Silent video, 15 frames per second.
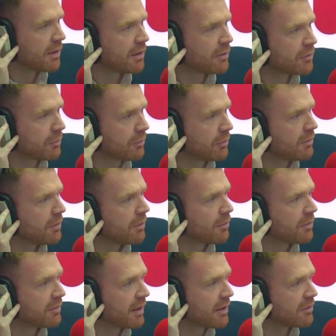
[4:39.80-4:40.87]
the things you could
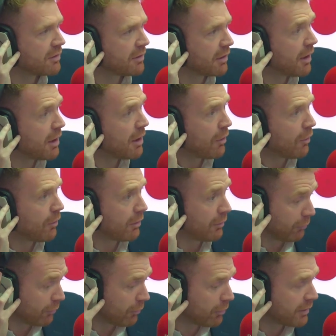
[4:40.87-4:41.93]
do is actually
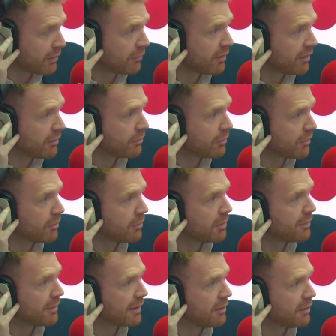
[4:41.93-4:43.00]
look at the reasons why
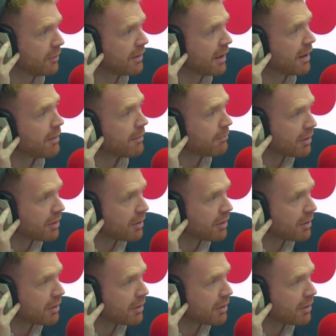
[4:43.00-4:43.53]
somebody may do that.